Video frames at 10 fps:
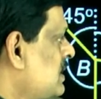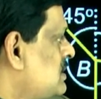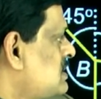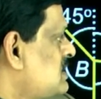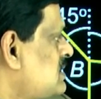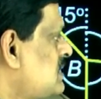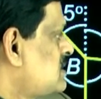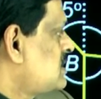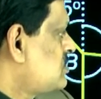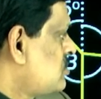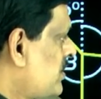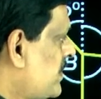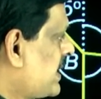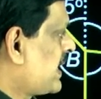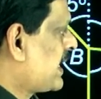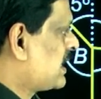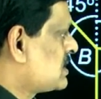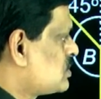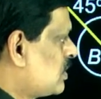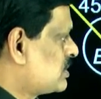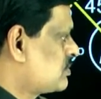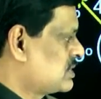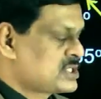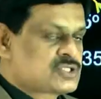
This is 60, so remaining angle is 120.